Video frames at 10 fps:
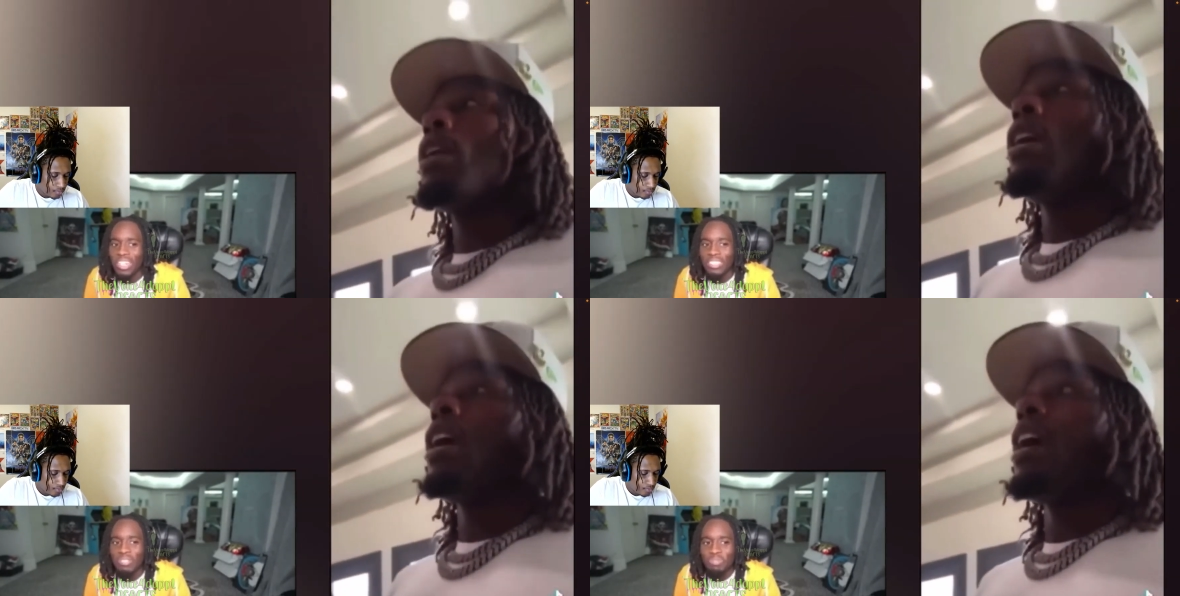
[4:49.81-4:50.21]

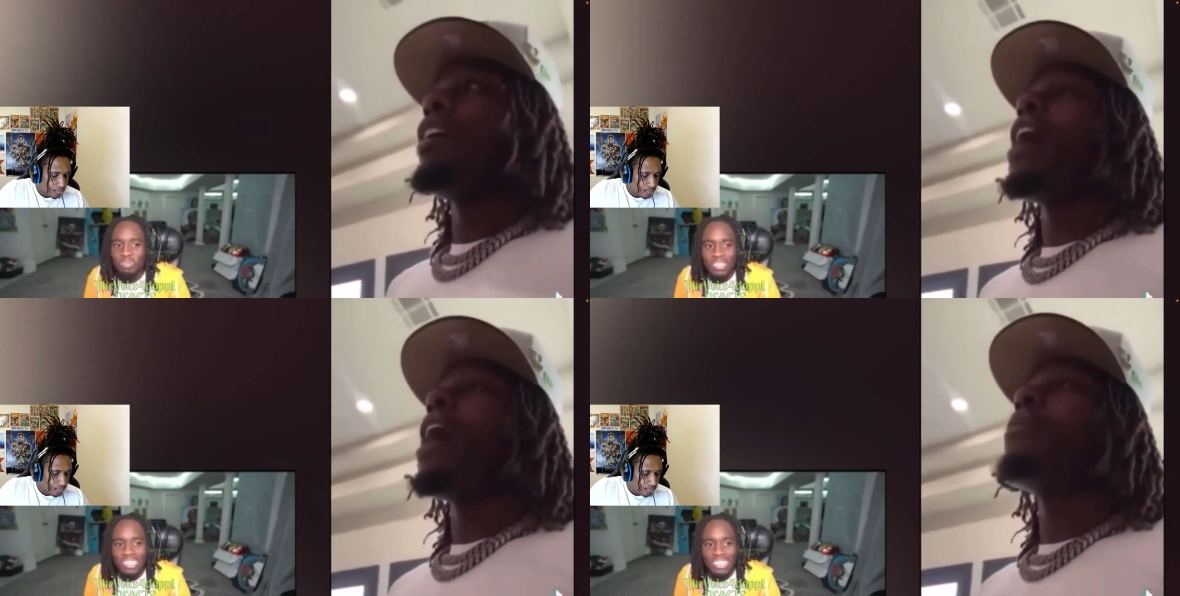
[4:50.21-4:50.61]
Speaker 1: if
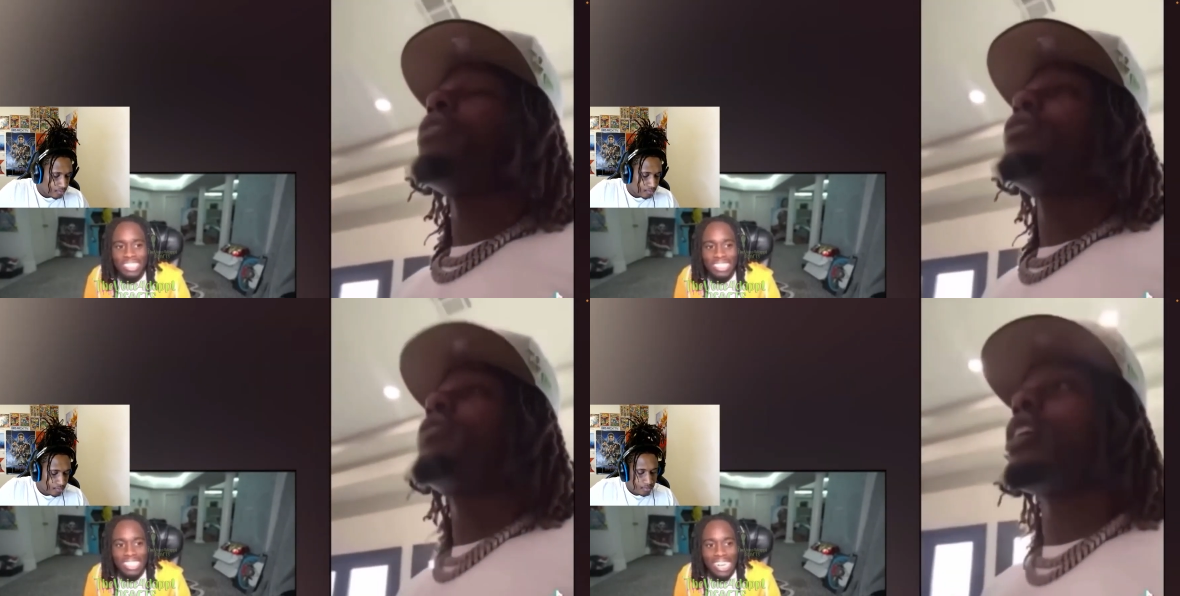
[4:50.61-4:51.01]
I would have
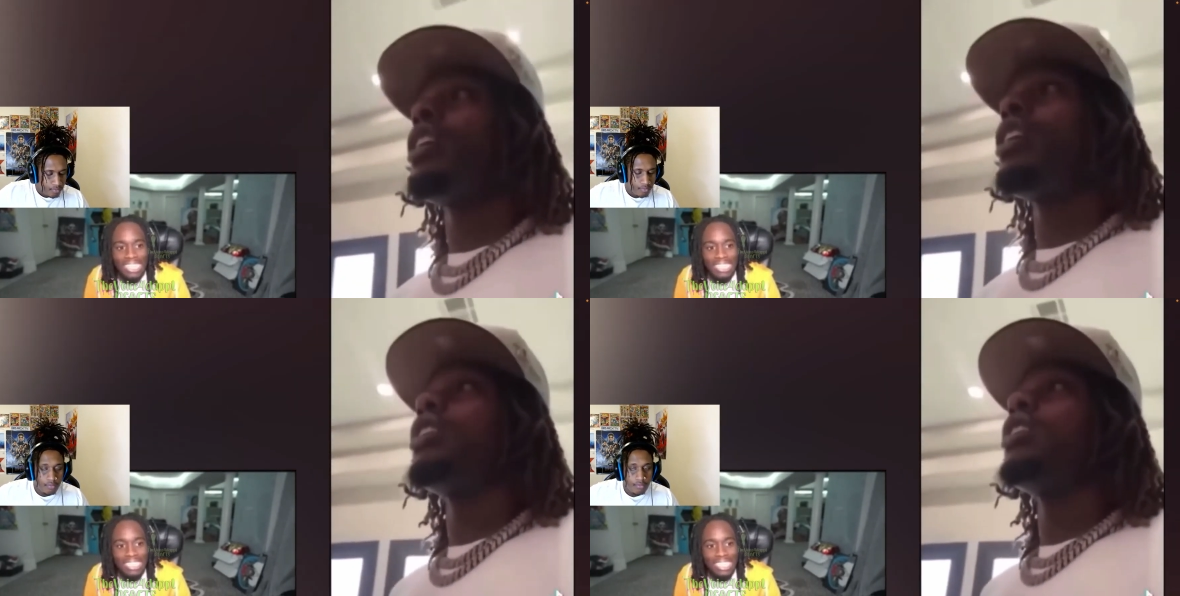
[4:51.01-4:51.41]

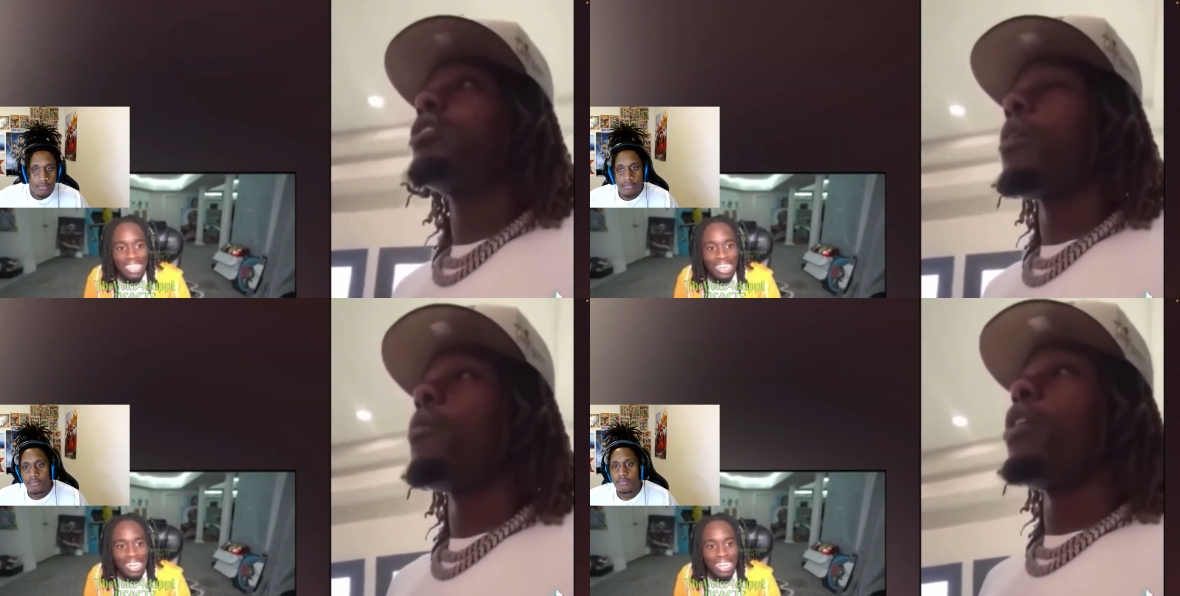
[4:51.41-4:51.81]
seen
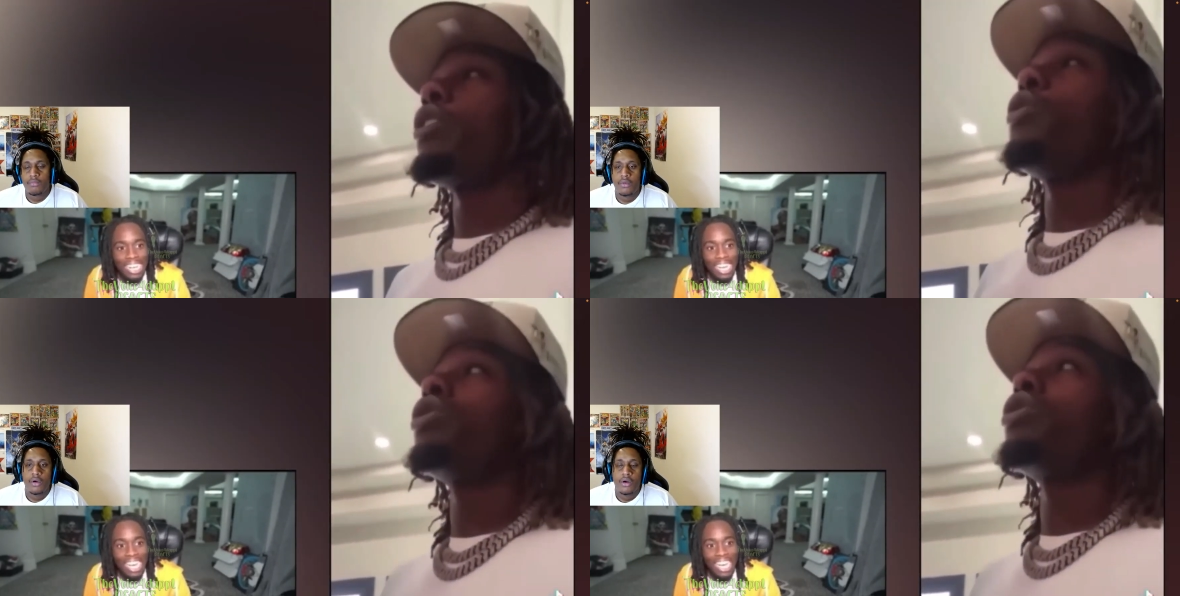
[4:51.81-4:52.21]
someone who
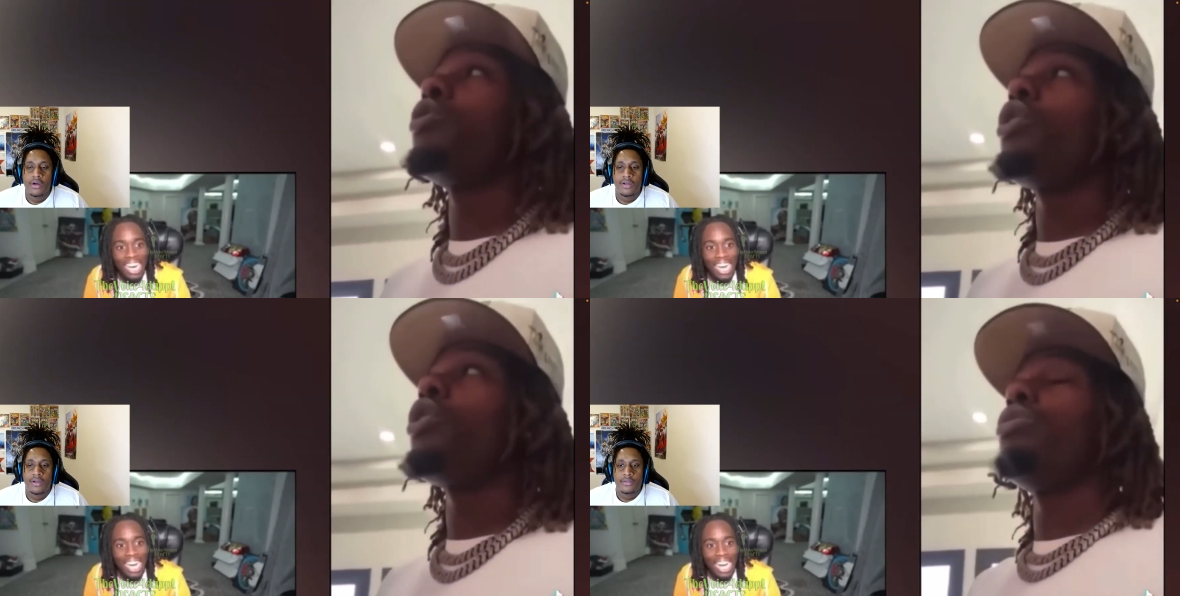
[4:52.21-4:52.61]
was doing
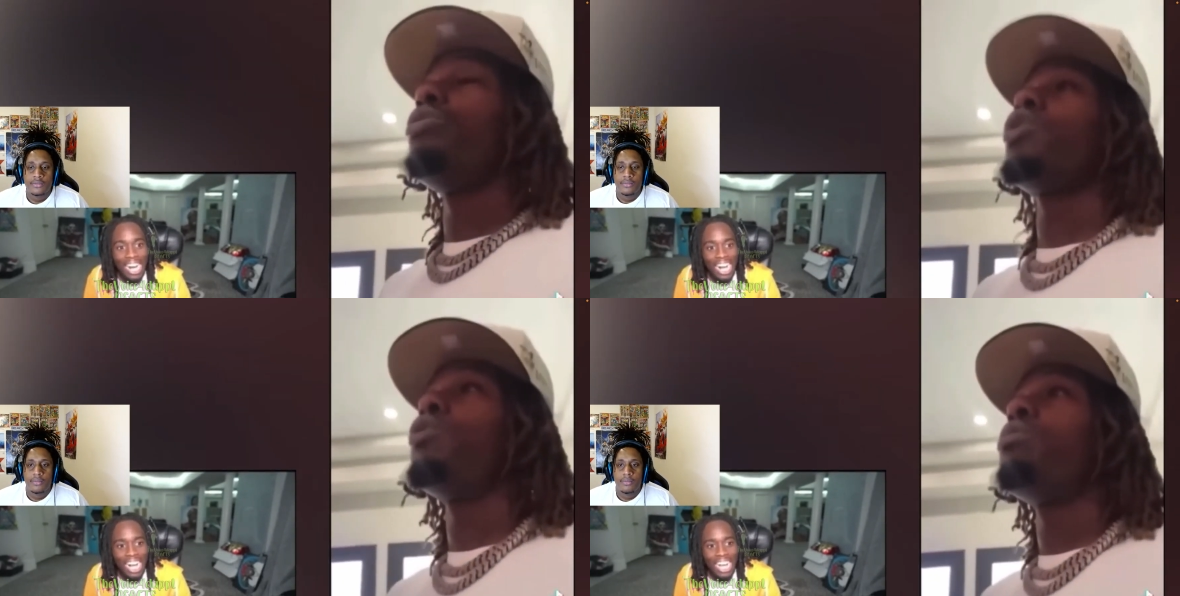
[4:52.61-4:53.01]

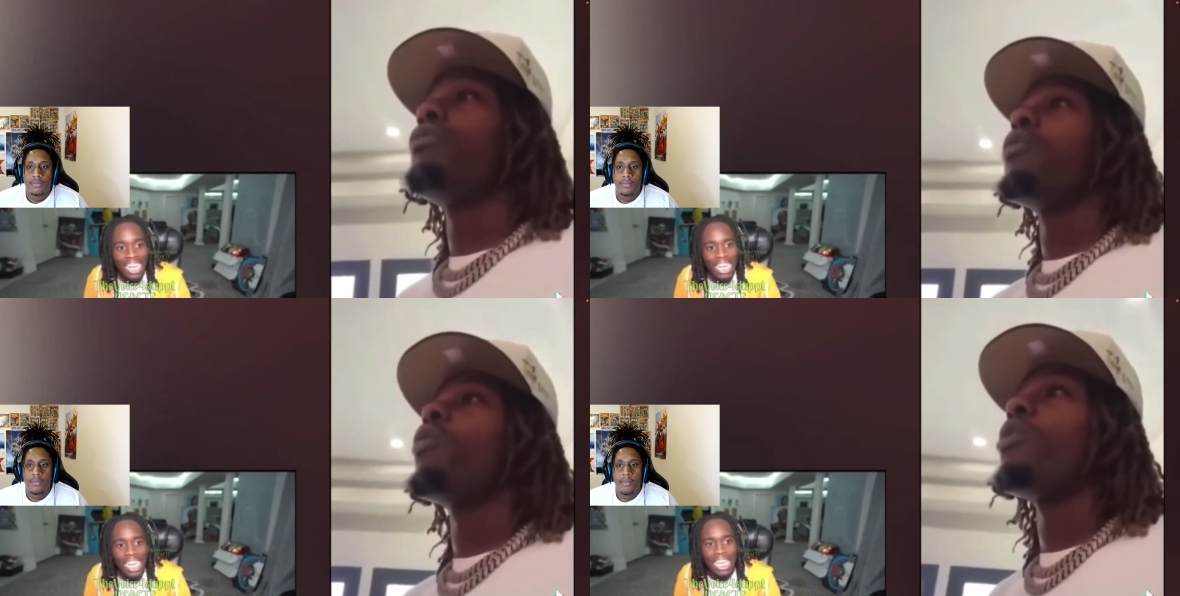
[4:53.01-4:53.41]
YouTube
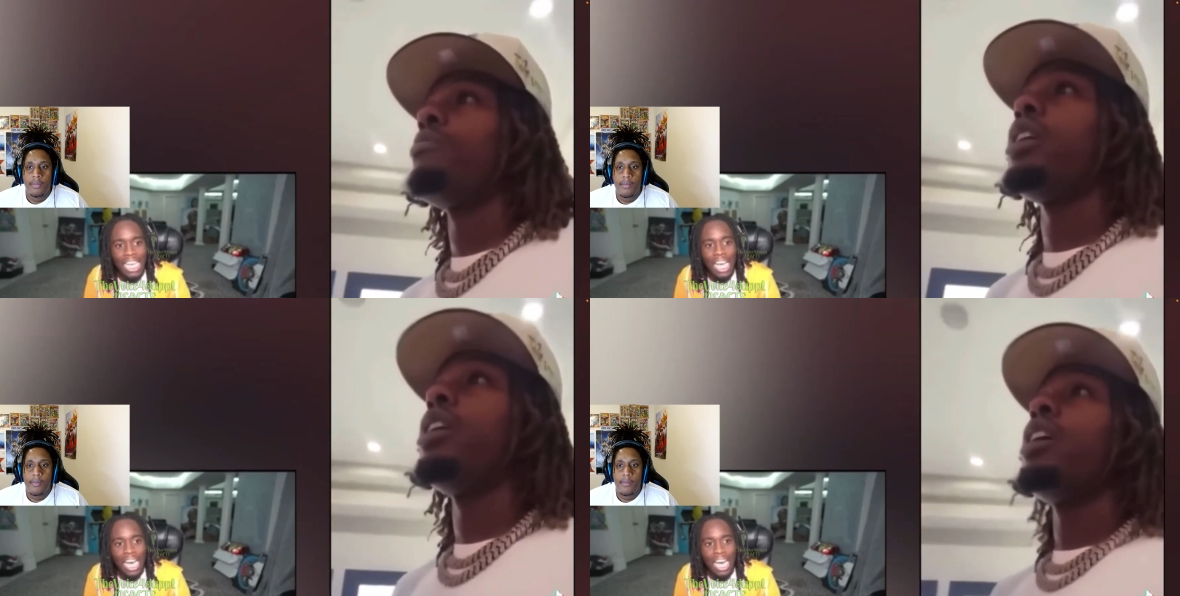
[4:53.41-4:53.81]
before me,